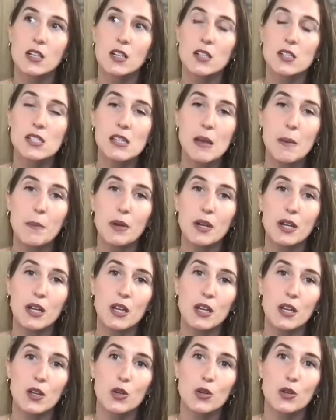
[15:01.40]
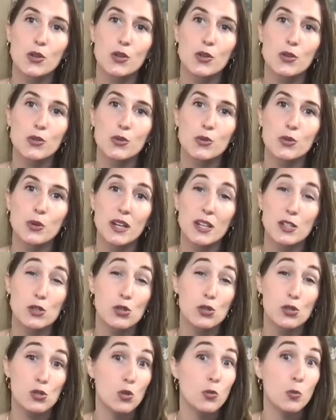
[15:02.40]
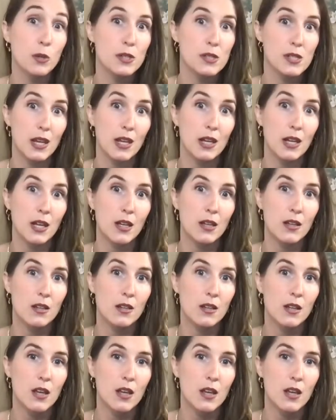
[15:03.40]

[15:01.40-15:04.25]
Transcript: somebody who is super skinny